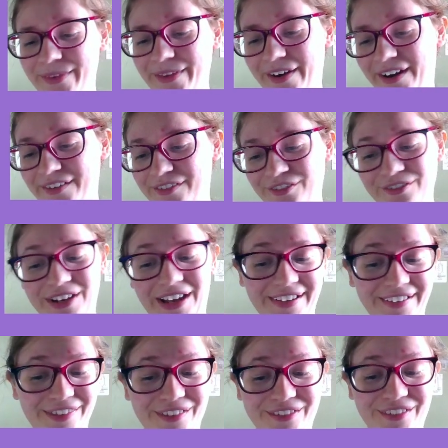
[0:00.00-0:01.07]
I do
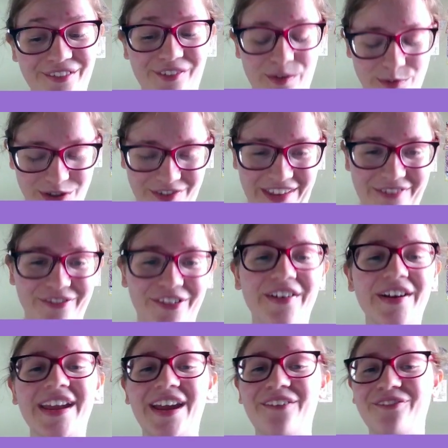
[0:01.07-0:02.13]
like the description they've got
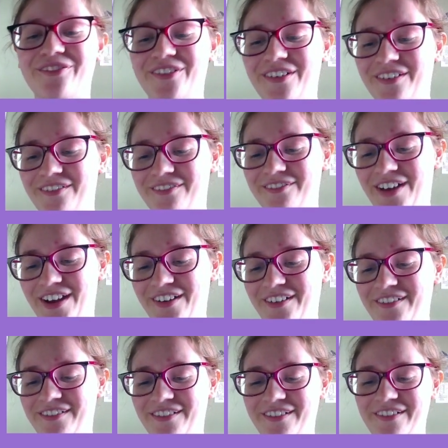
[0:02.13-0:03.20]
here for
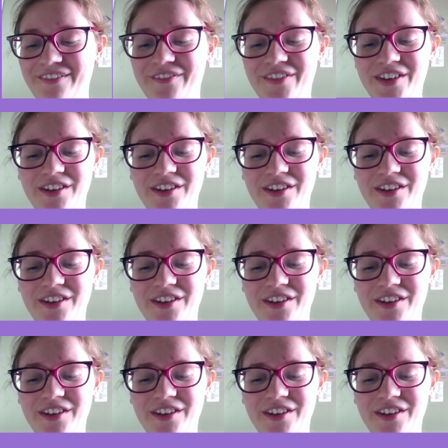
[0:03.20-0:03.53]
Riolu.